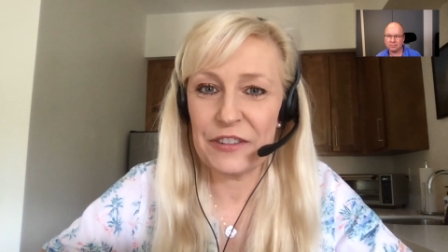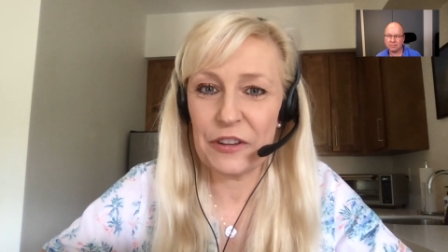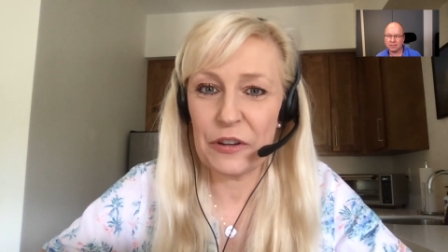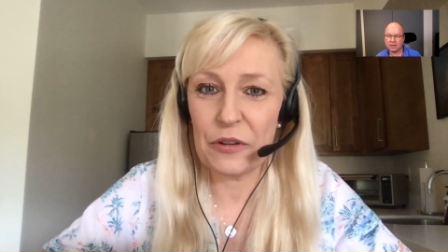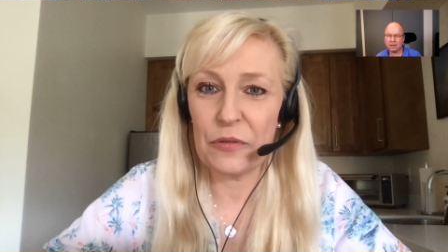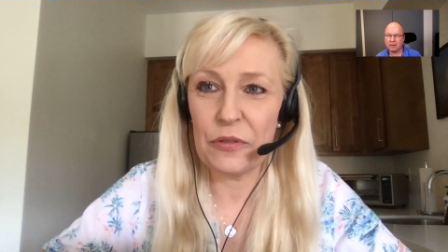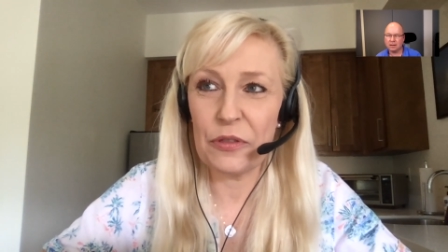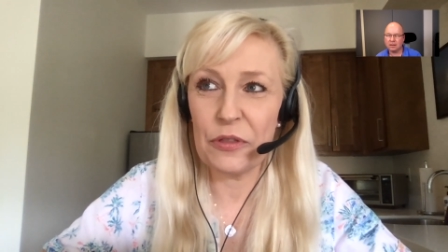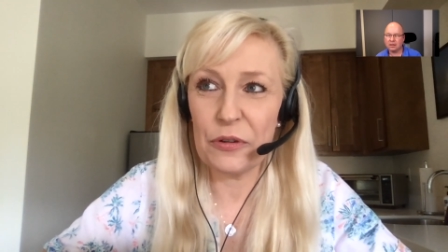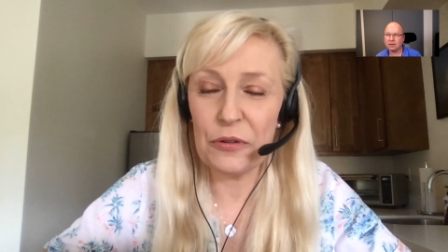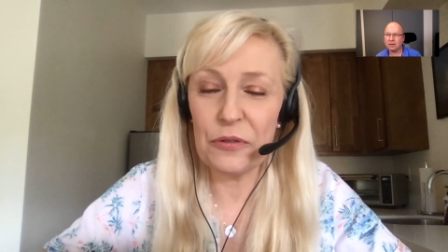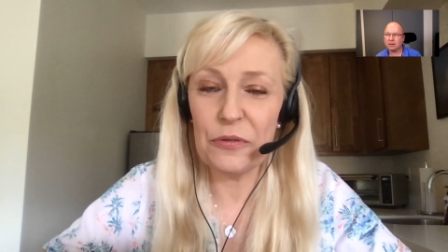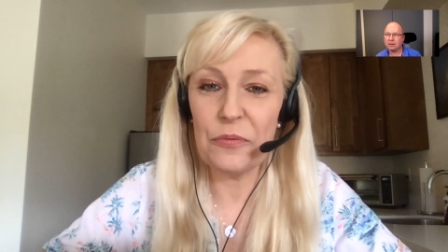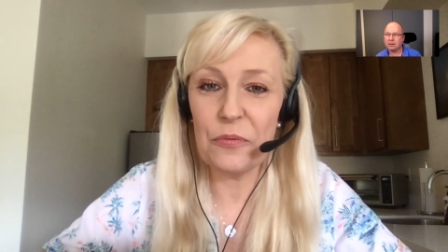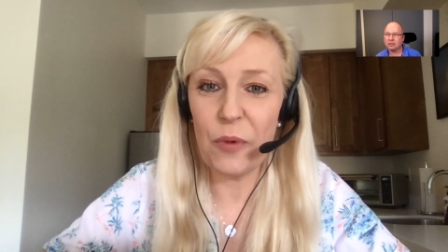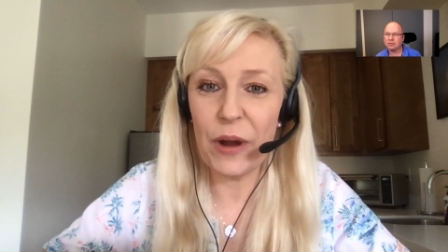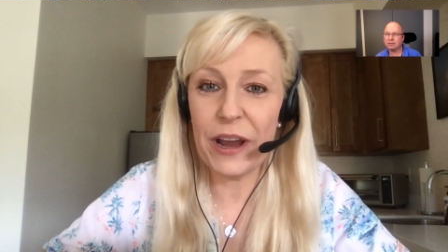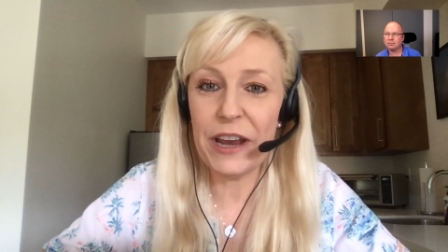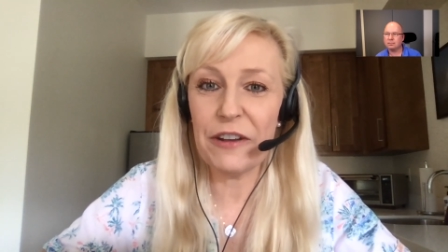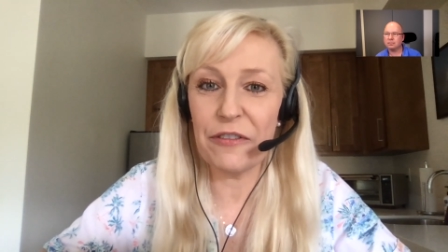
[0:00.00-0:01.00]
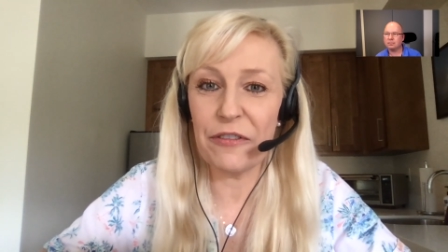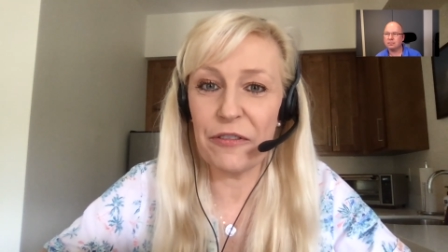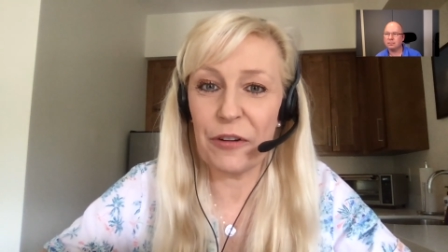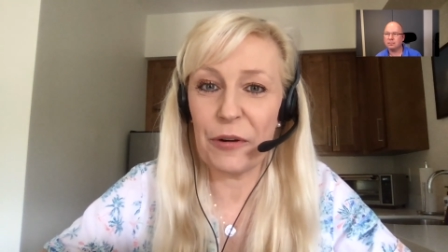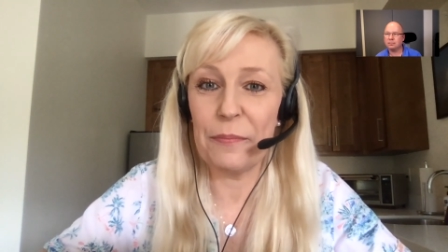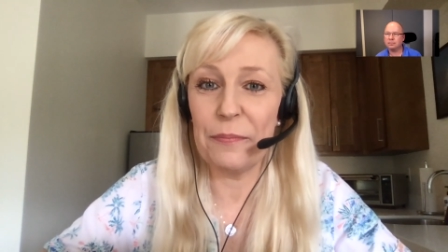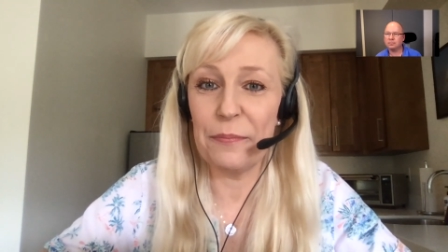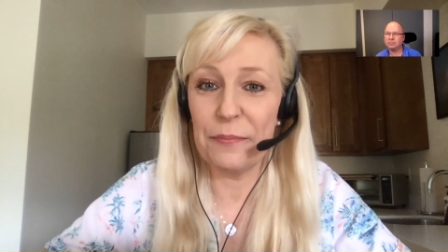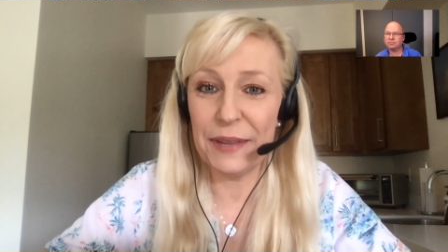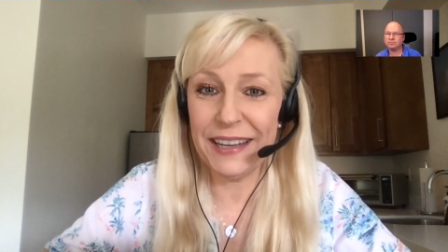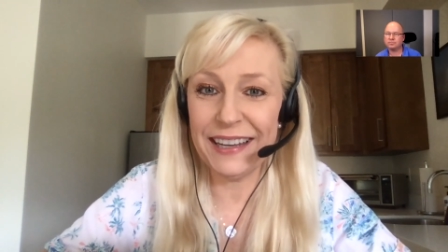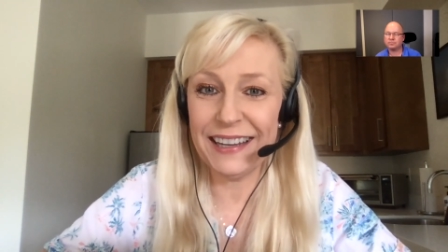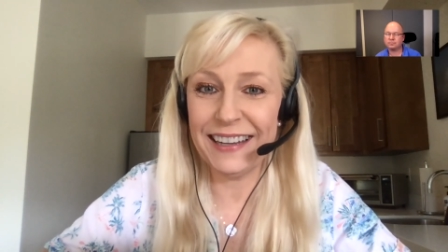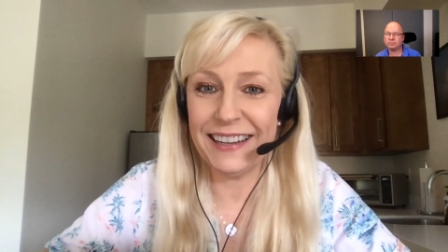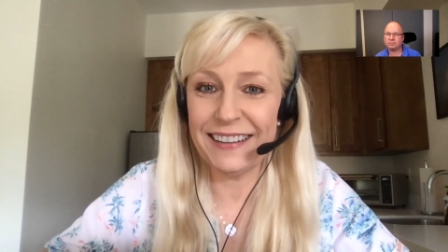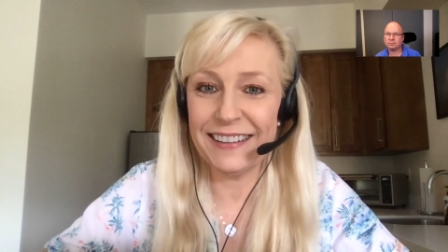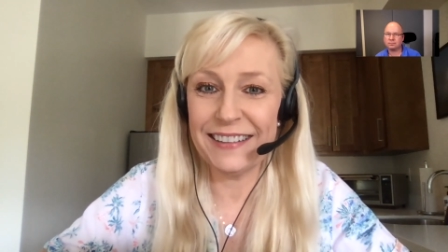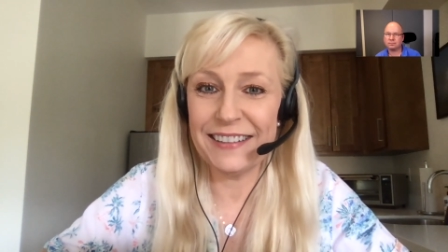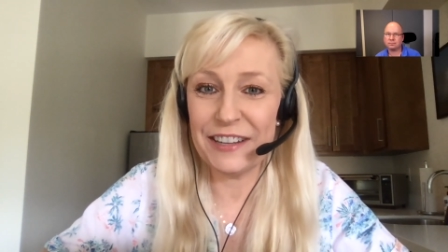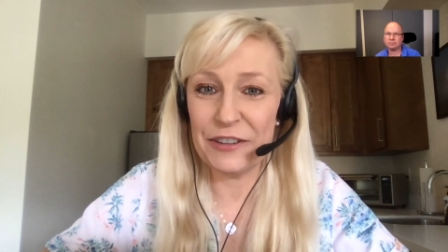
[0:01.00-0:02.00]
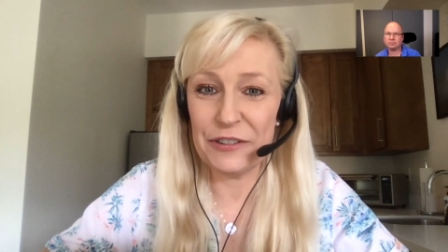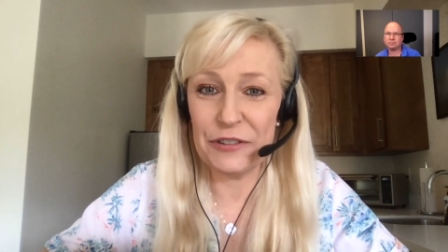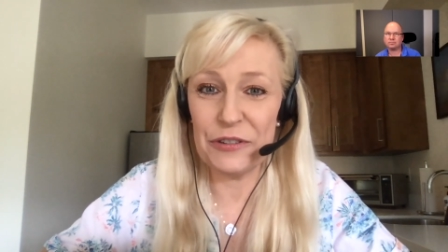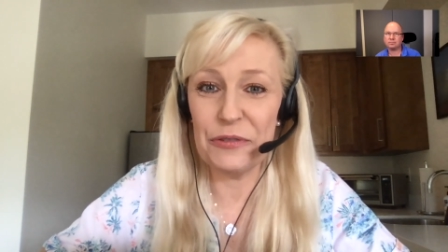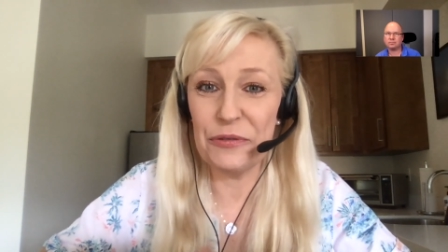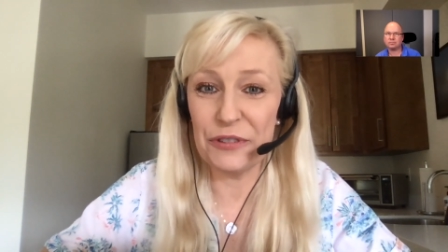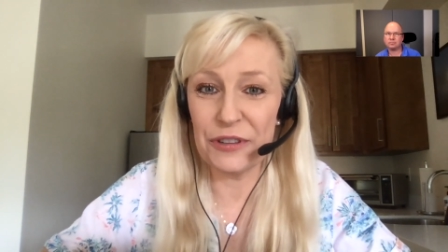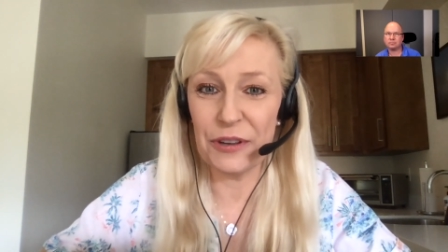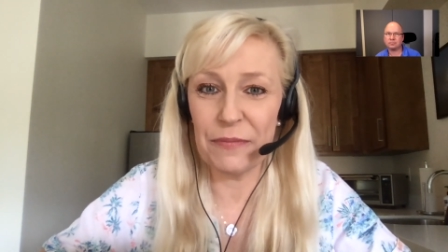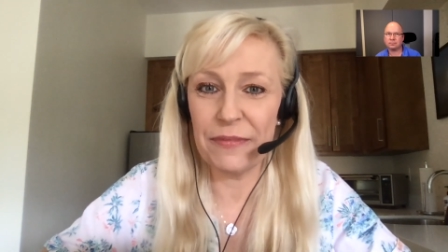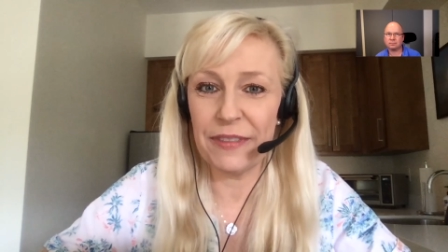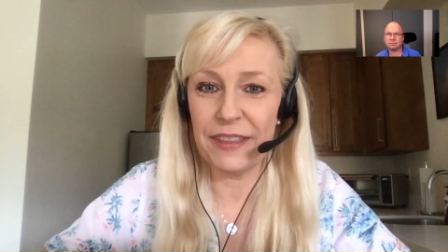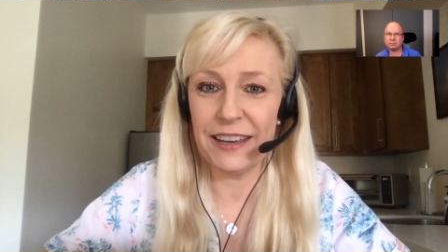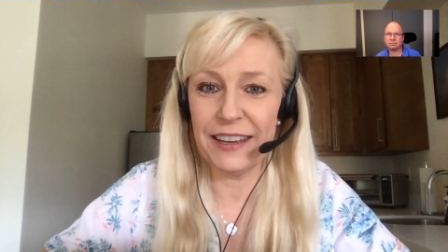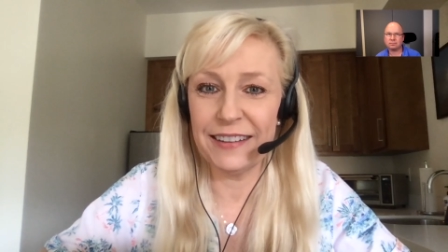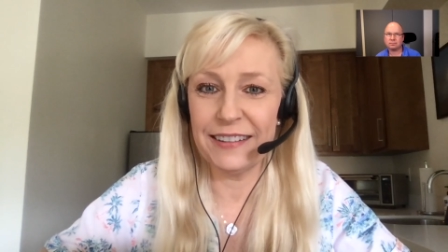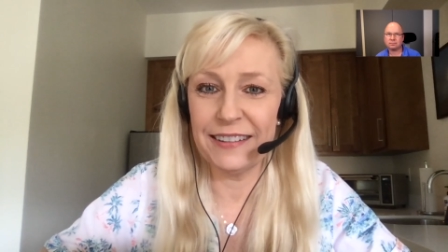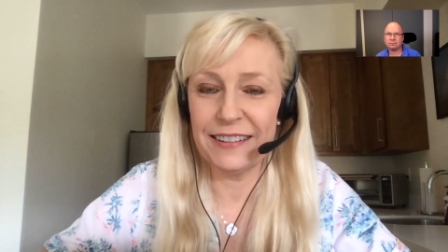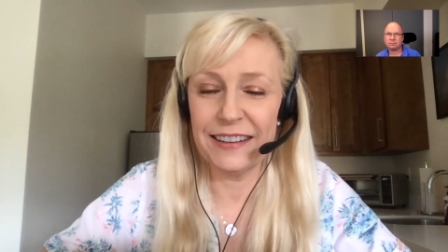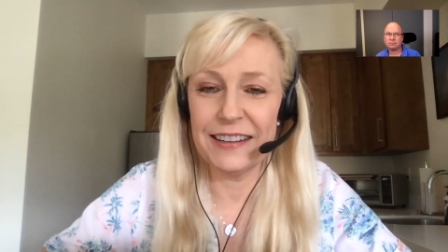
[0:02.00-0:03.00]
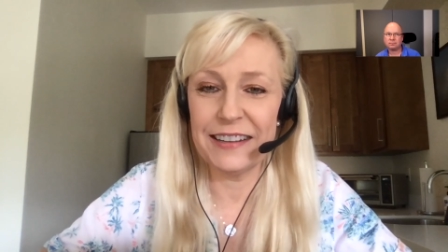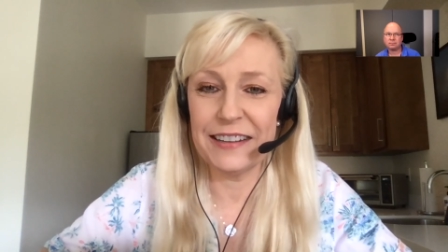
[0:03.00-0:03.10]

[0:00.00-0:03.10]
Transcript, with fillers: So they'll wait for me to do something